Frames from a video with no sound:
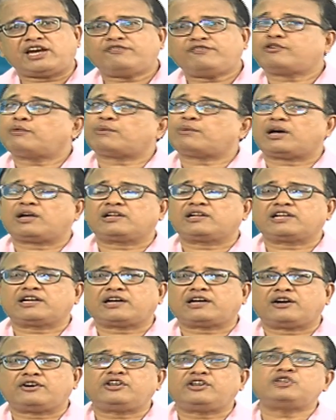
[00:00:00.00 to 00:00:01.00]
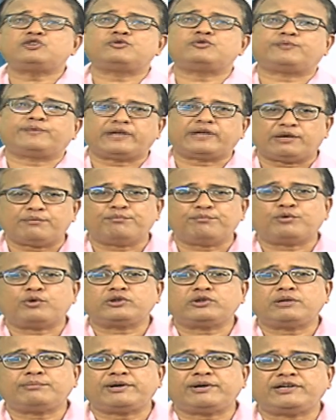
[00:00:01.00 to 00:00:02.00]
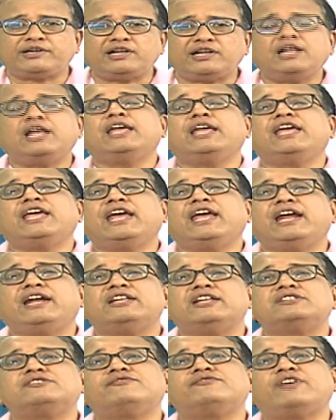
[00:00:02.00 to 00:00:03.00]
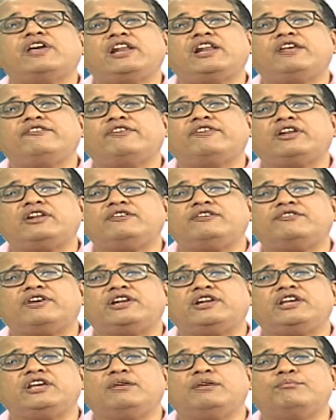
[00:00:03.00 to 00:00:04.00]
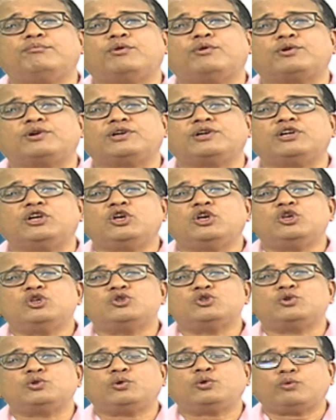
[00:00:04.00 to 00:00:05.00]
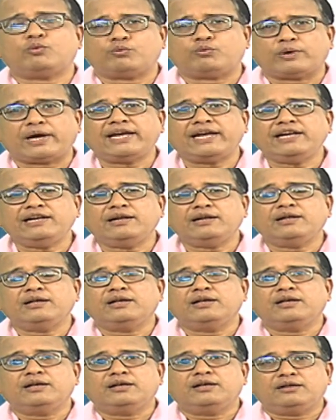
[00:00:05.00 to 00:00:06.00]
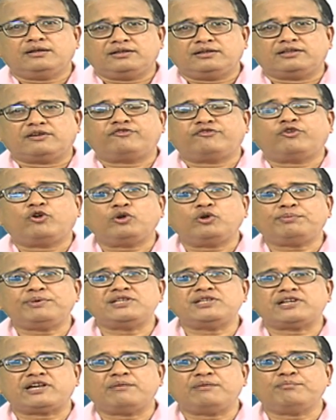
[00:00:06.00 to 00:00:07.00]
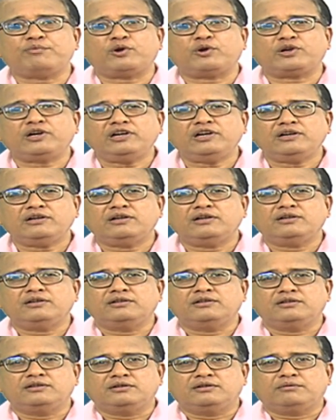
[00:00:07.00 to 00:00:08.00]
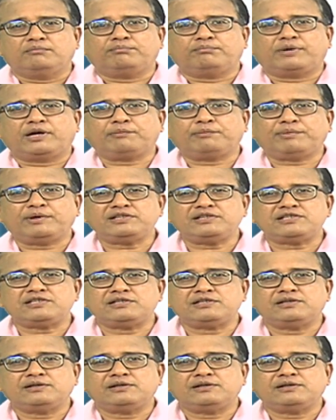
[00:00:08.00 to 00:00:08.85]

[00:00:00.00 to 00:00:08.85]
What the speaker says: from other country? Should we import the material? It is very, very, very important. So, while the 4 P's are important: purpose,